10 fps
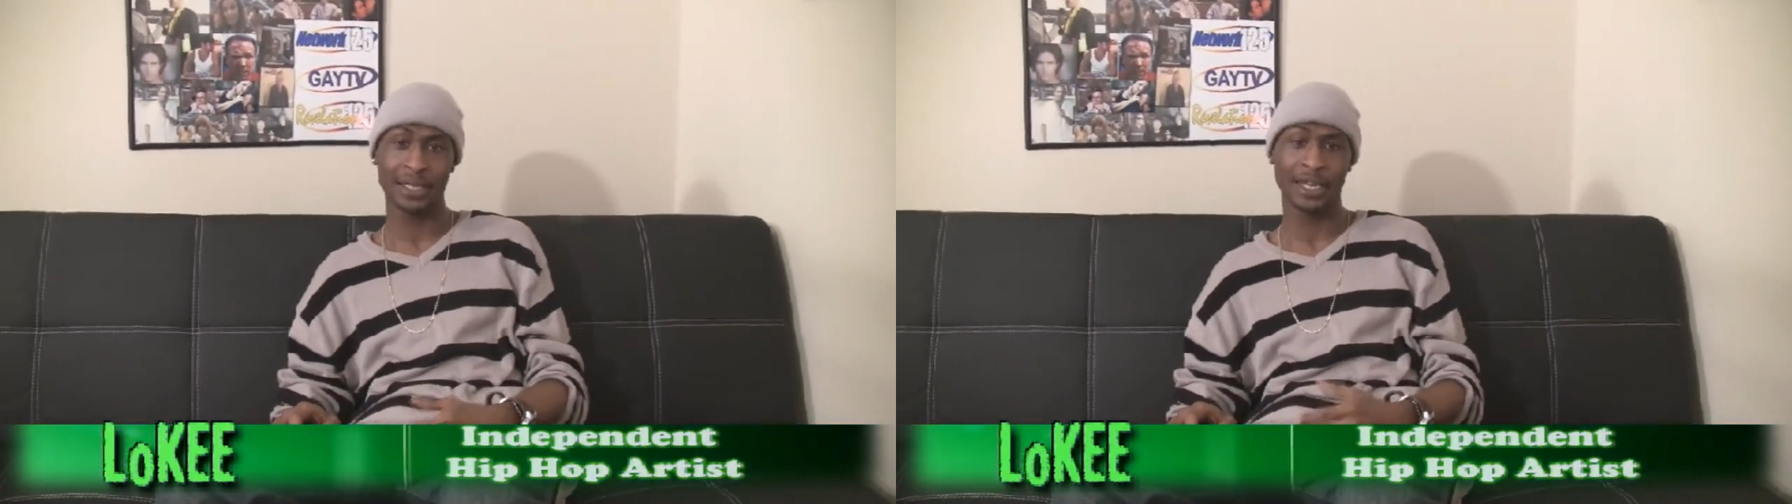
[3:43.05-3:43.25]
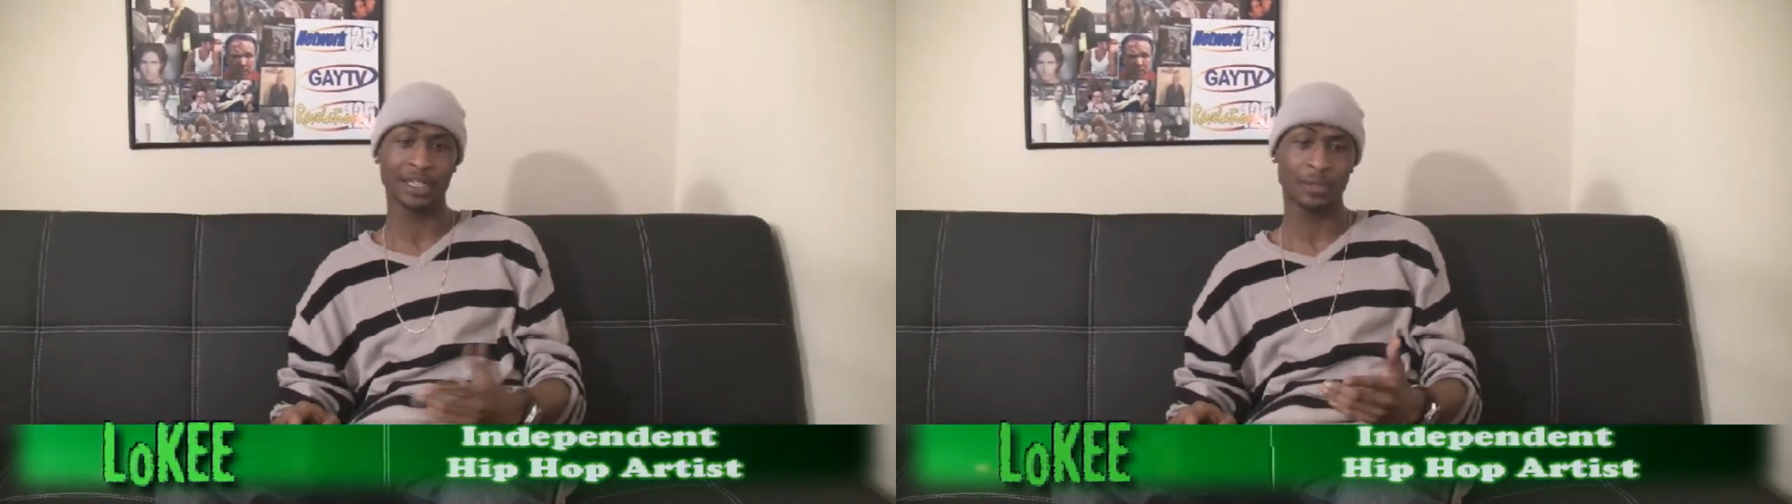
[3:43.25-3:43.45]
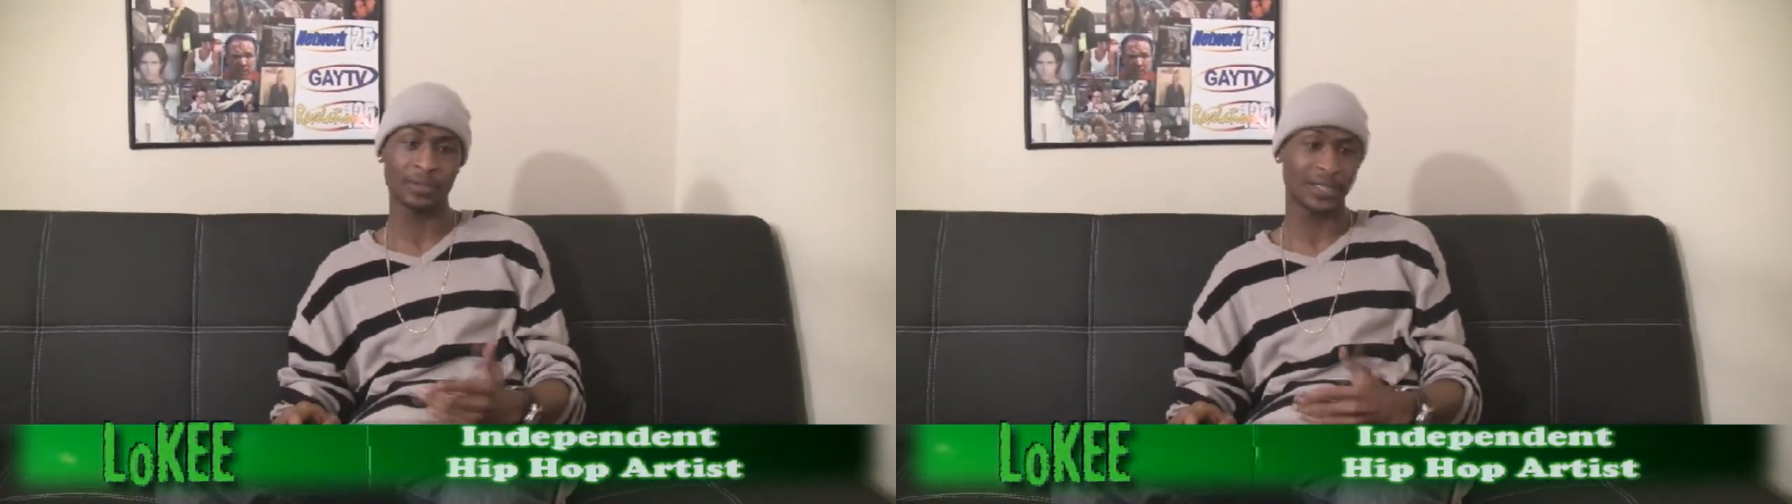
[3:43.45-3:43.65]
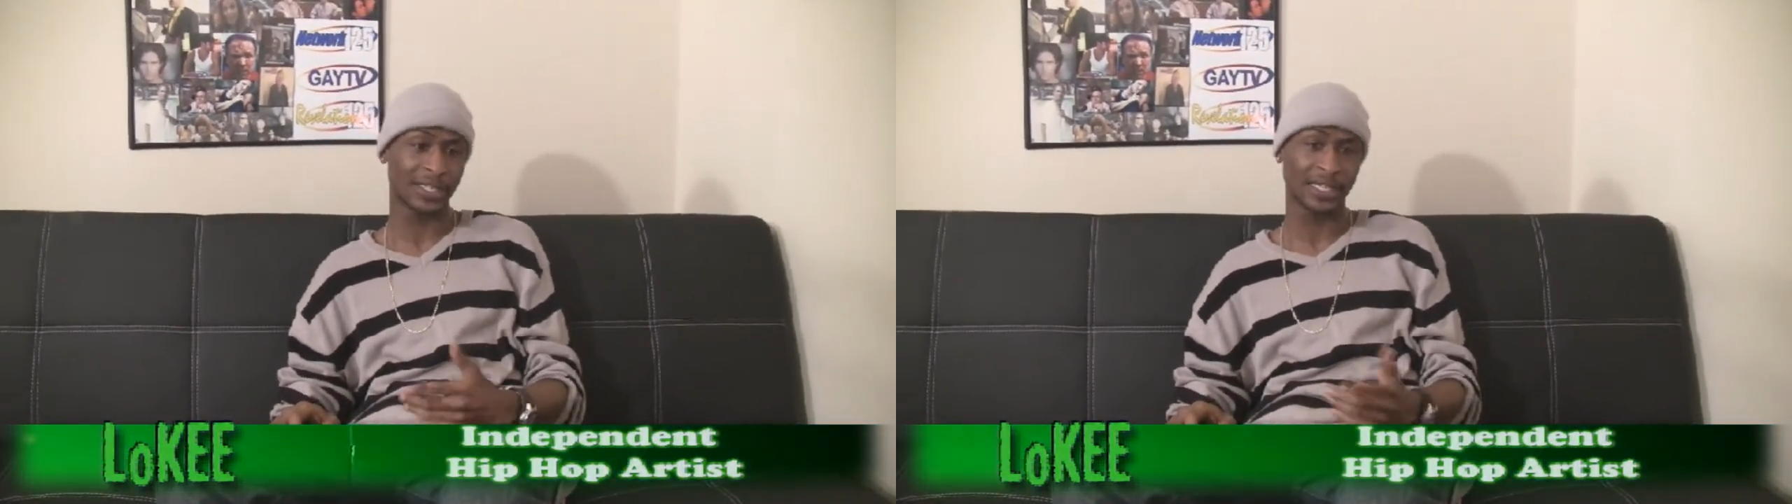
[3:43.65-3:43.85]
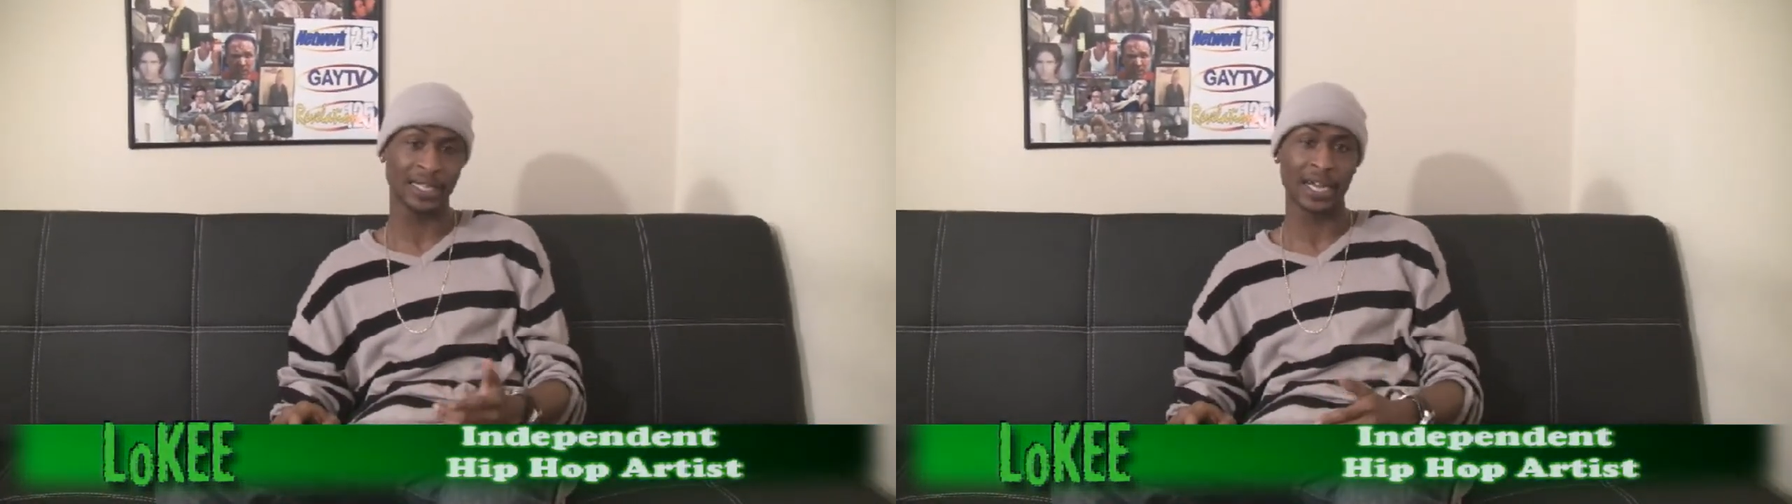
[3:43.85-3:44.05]
it'd have to be
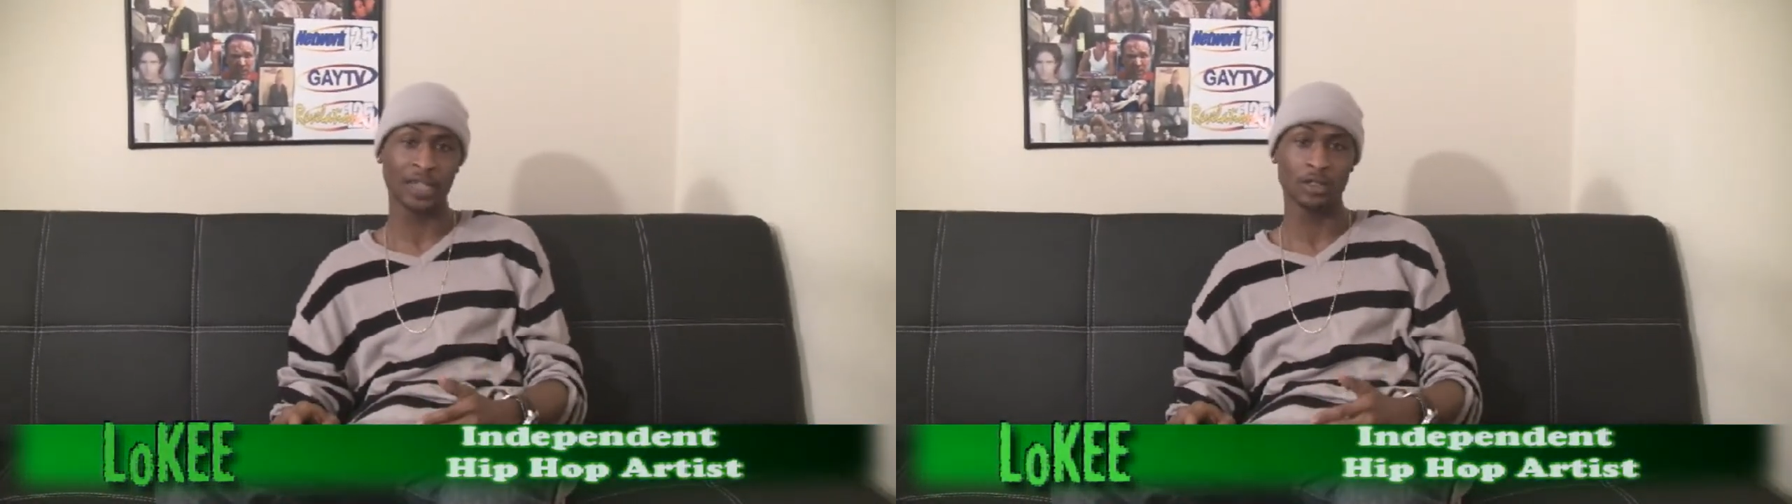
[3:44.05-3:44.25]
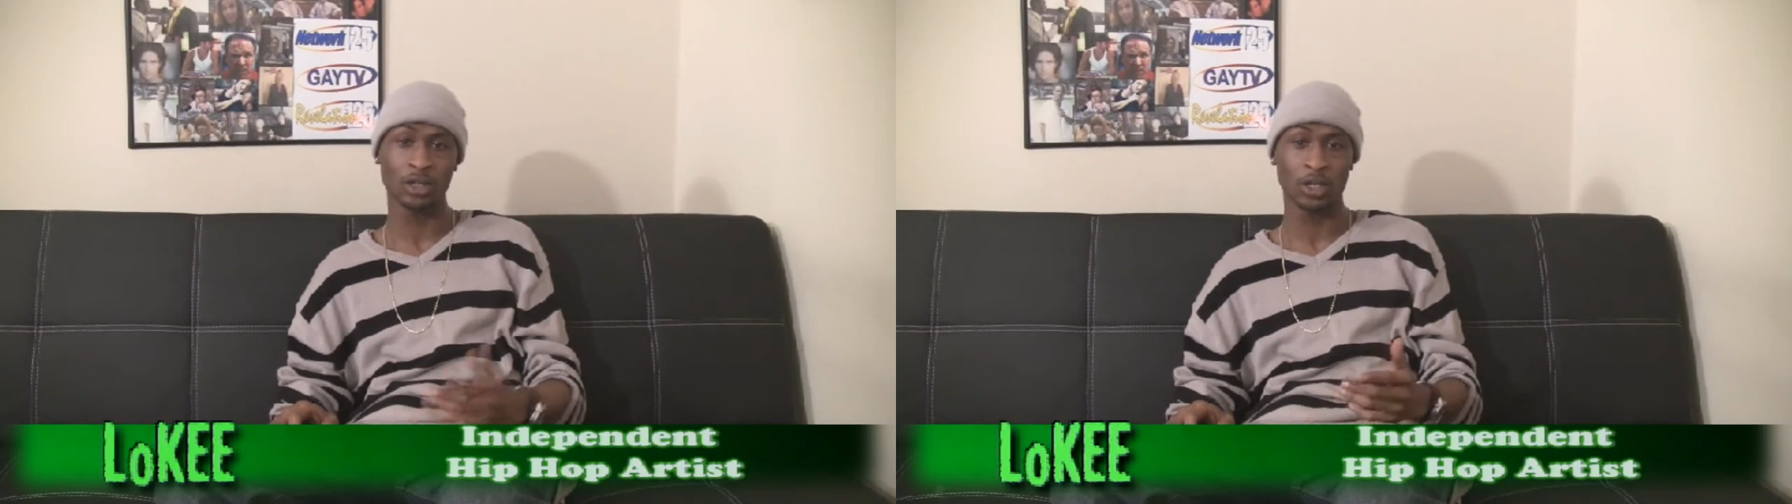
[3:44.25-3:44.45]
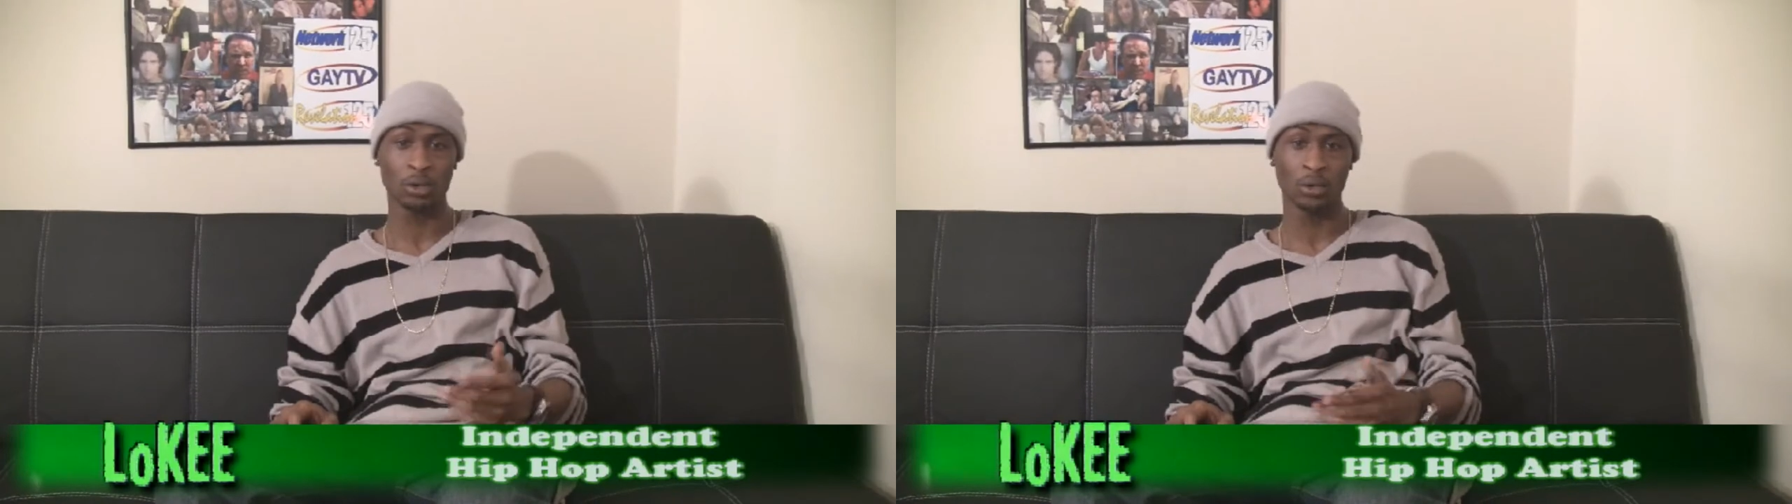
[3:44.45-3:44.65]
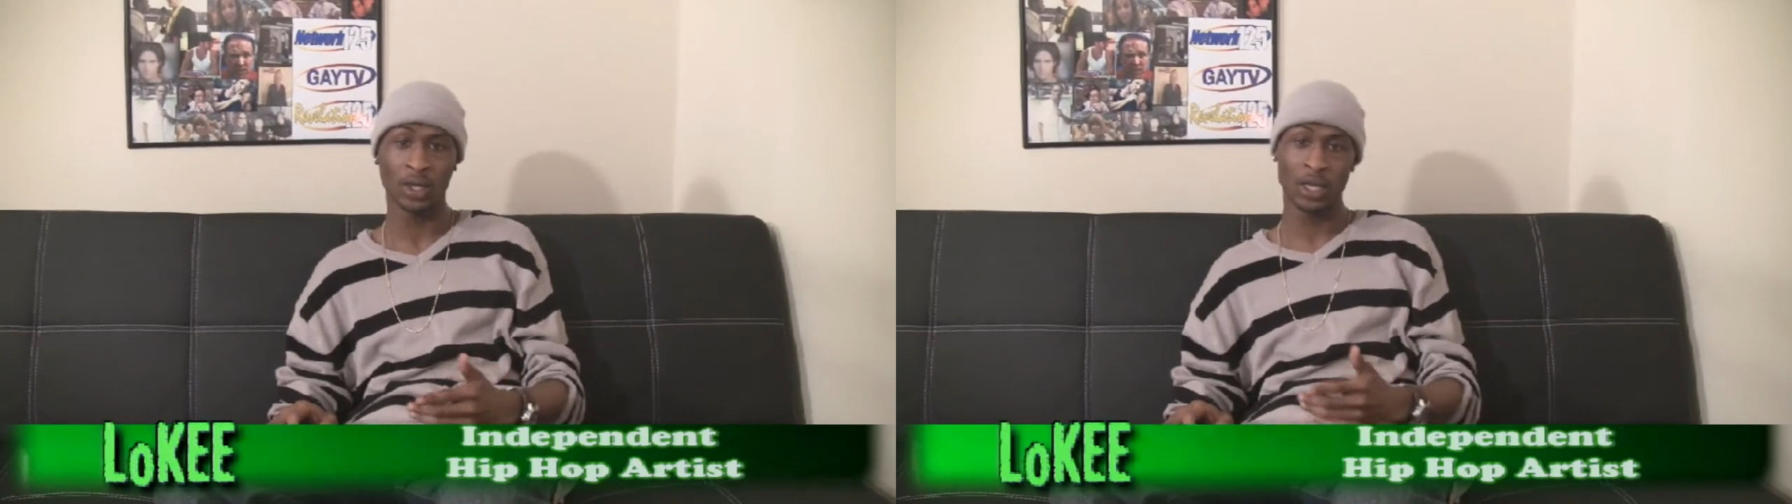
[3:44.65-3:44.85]
T.I., you know,